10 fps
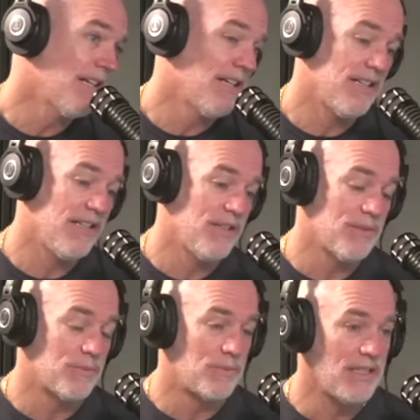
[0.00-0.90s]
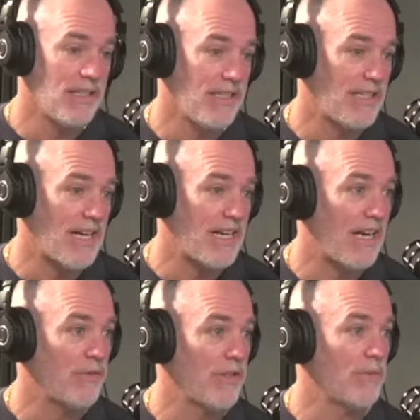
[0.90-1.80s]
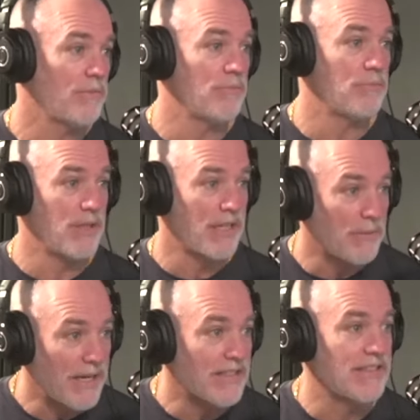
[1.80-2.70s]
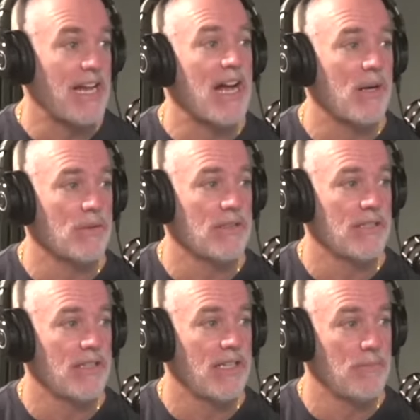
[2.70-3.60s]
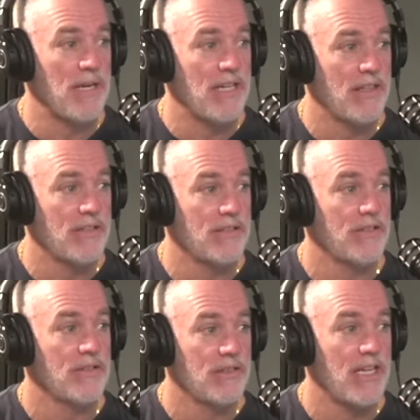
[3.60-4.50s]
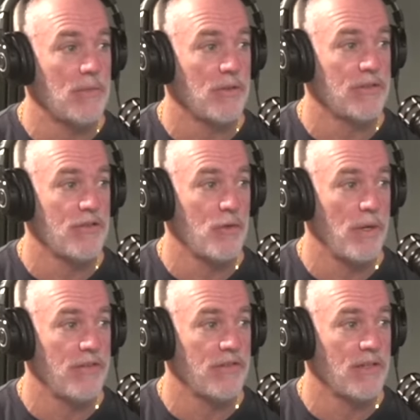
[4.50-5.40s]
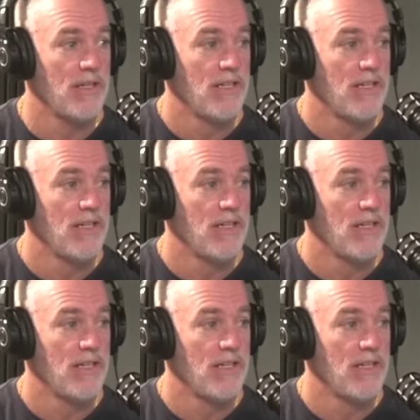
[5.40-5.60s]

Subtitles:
you really kind of have to bring rates down to make this a sustainable situation.